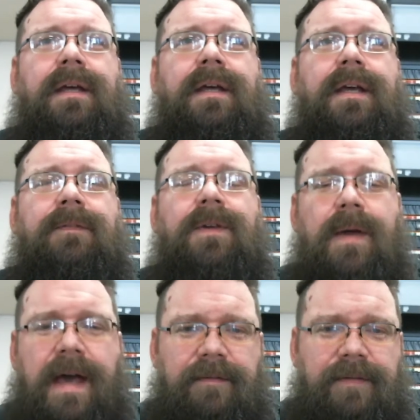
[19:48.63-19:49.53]
If you
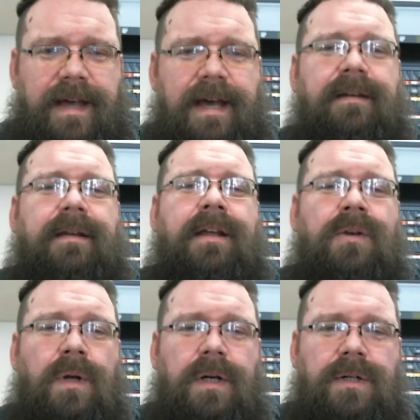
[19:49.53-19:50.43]
have that and
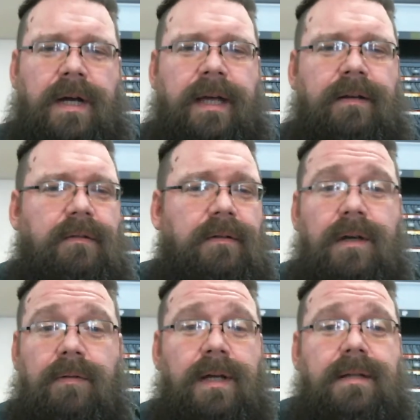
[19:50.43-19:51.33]
you want to try it,
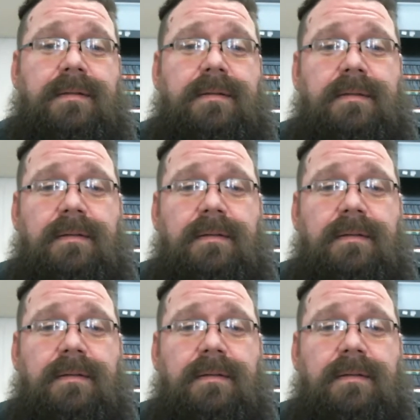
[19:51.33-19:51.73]
go nuts.